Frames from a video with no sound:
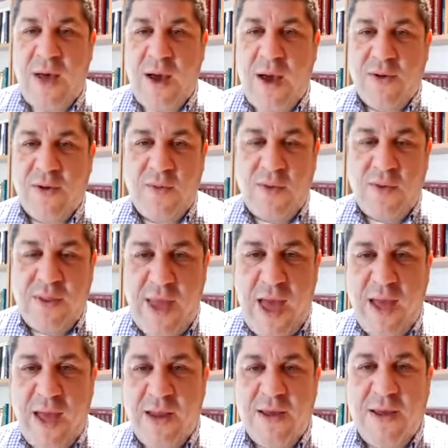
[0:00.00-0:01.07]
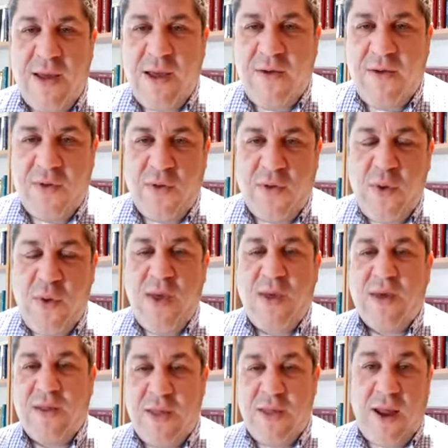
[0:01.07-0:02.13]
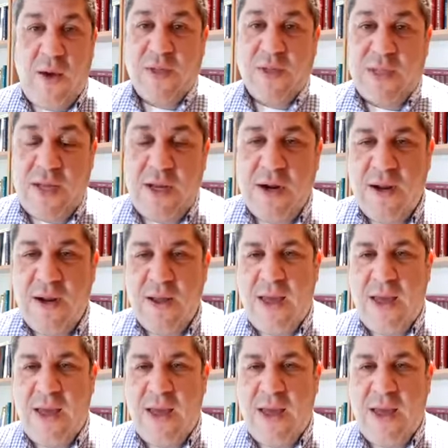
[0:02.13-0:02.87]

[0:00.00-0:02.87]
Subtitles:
How was it with Dad for the week that I wasn't here?"